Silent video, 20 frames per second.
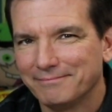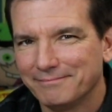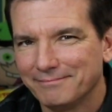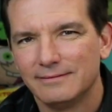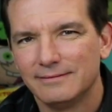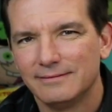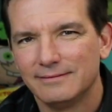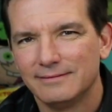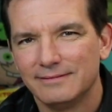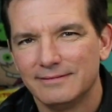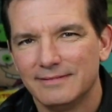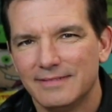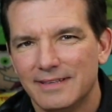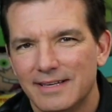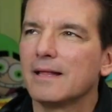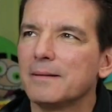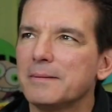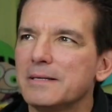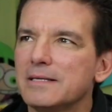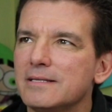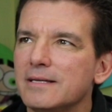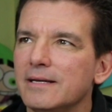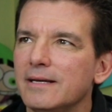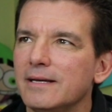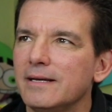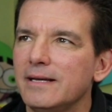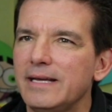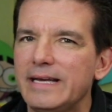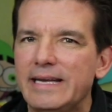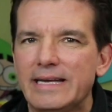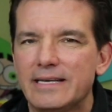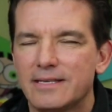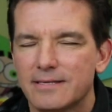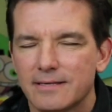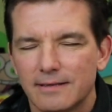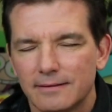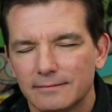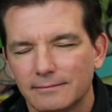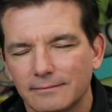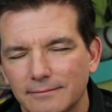Verb. Let me see.
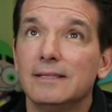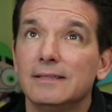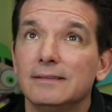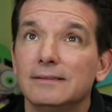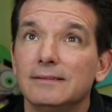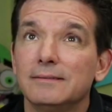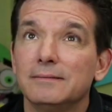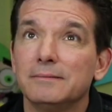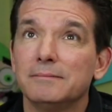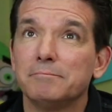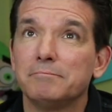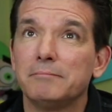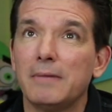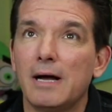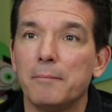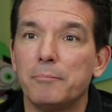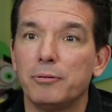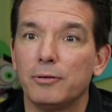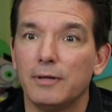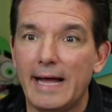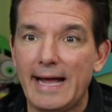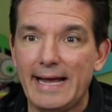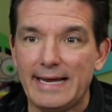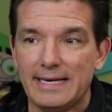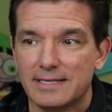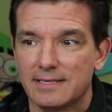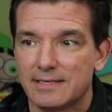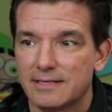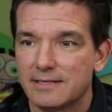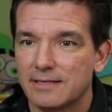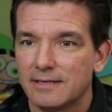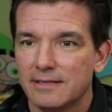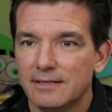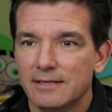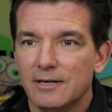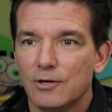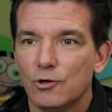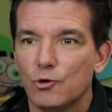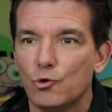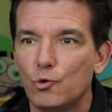Eat. Place. Place. A place. A
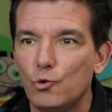place.